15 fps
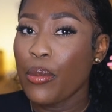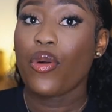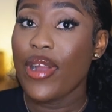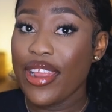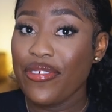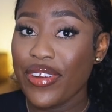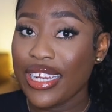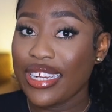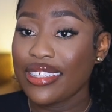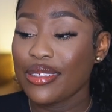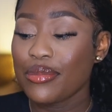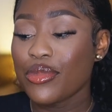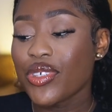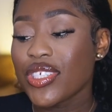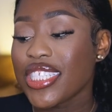Quite frankly,
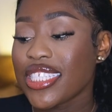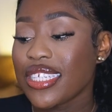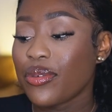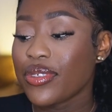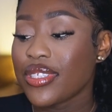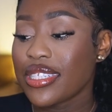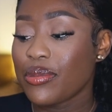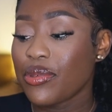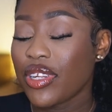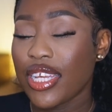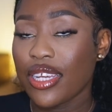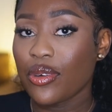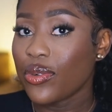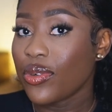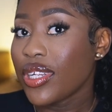mostly I want to smell
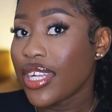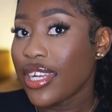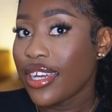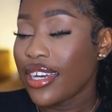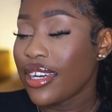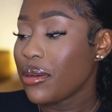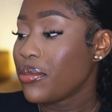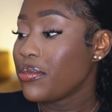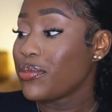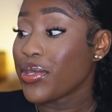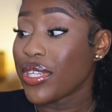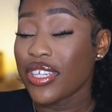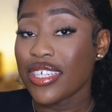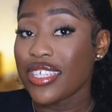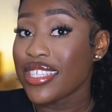like Oh La La,
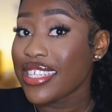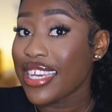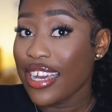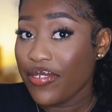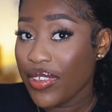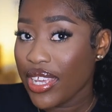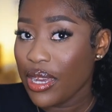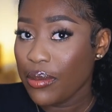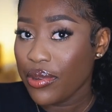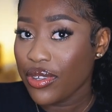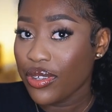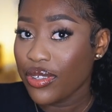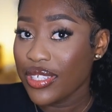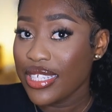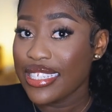because Cafe
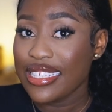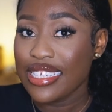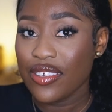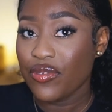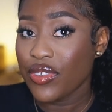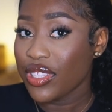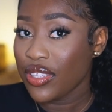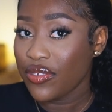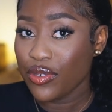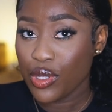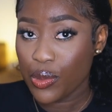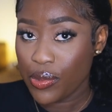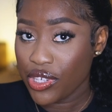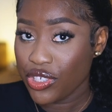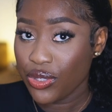Cabanel is definitely for
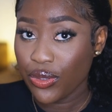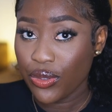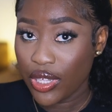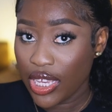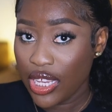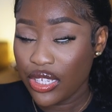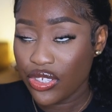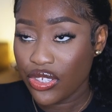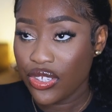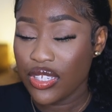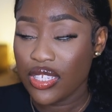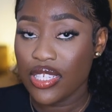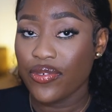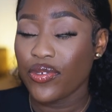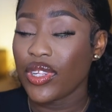special
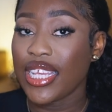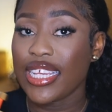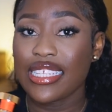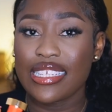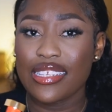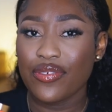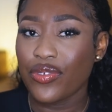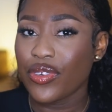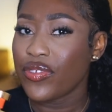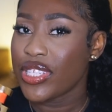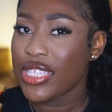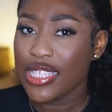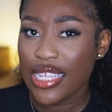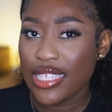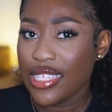occasions. It's for like different
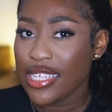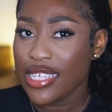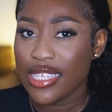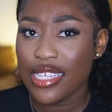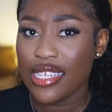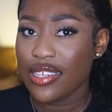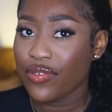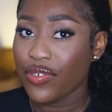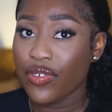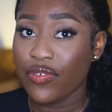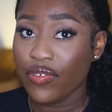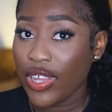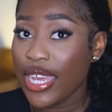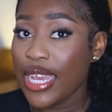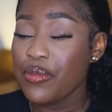settings and different
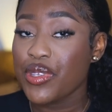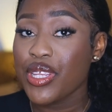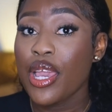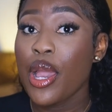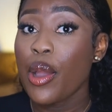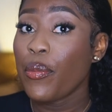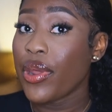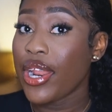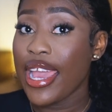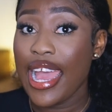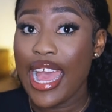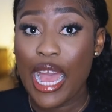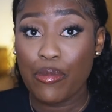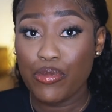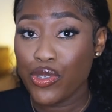vibes, but I
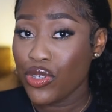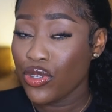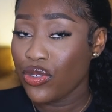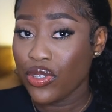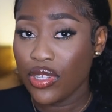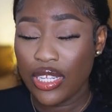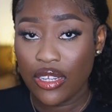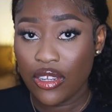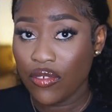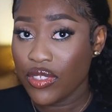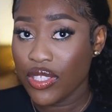absolutely love